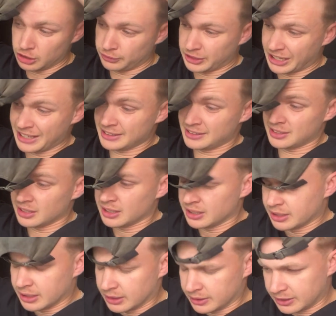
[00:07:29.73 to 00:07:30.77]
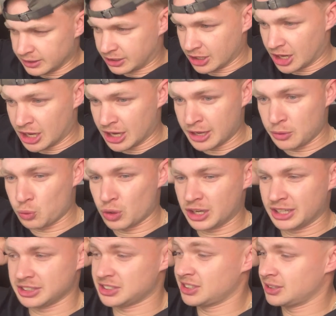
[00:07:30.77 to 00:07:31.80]
hate. The guy
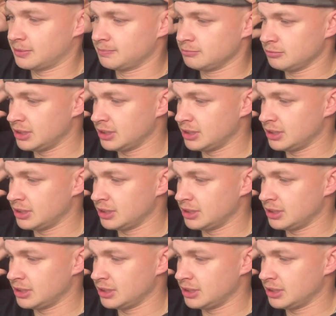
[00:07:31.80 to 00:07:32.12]
was